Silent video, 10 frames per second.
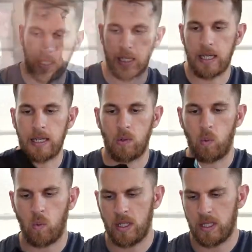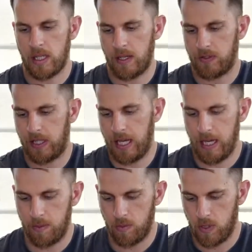And one last
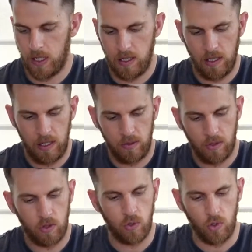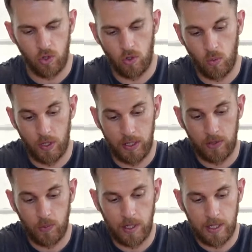cable here, not too sure what
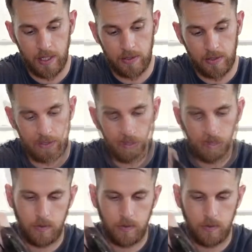this one is.